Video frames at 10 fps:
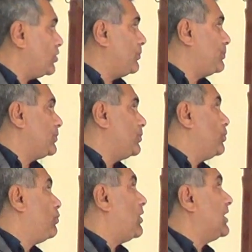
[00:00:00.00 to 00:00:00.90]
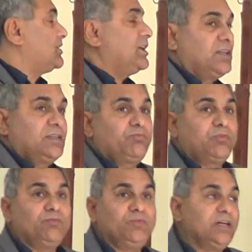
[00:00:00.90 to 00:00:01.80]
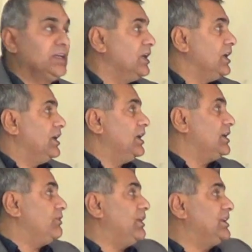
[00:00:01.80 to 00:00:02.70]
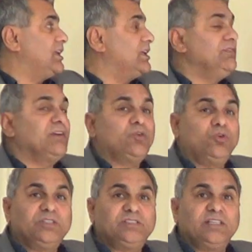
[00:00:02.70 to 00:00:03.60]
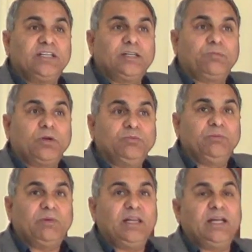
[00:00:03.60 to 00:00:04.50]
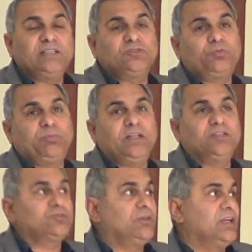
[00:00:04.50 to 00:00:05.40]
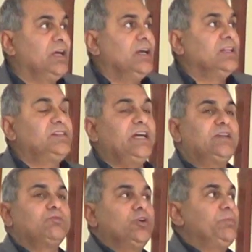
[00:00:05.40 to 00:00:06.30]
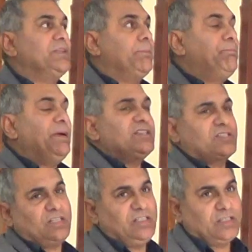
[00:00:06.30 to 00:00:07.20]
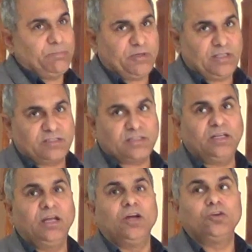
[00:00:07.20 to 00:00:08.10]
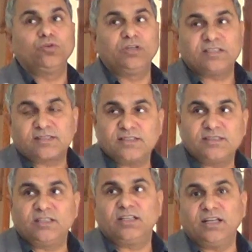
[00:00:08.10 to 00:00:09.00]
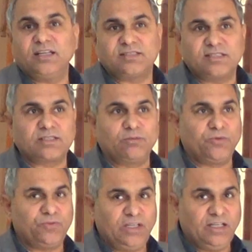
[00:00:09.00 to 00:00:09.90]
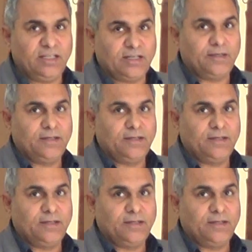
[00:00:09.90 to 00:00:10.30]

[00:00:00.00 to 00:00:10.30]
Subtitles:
of water from whether river originated from Himalayas or peninsular, that would be the best interpretation to discuss the drainage system of India.